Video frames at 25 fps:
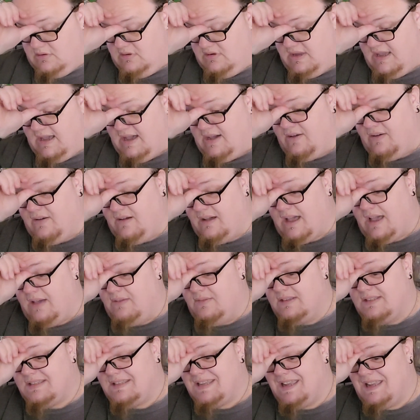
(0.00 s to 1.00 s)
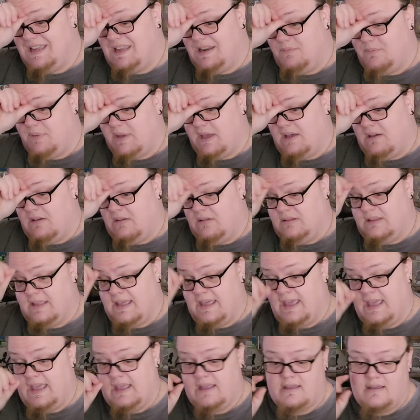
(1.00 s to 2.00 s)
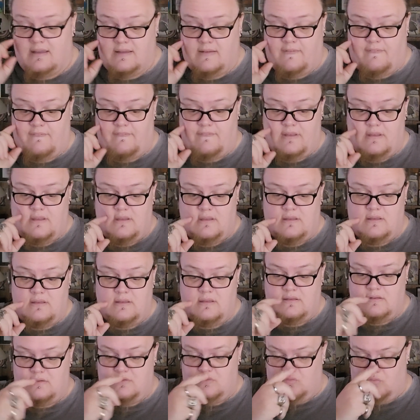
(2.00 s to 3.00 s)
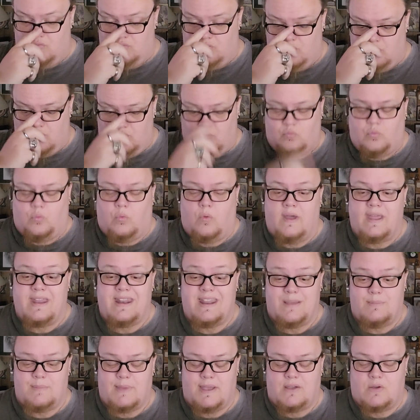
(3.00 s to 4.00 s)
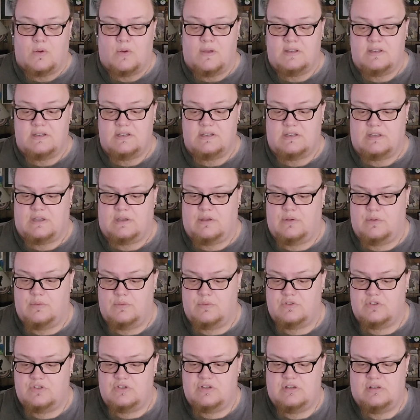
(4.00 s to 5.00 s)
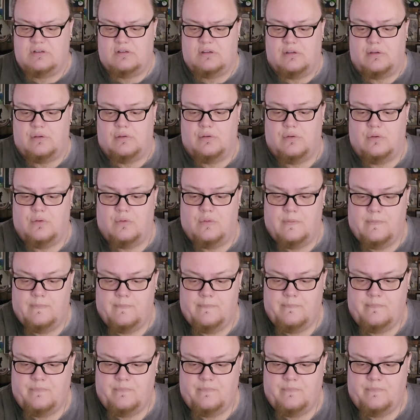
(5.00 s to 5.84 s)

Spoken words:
Now, I was thinking about, like, what am I going to do to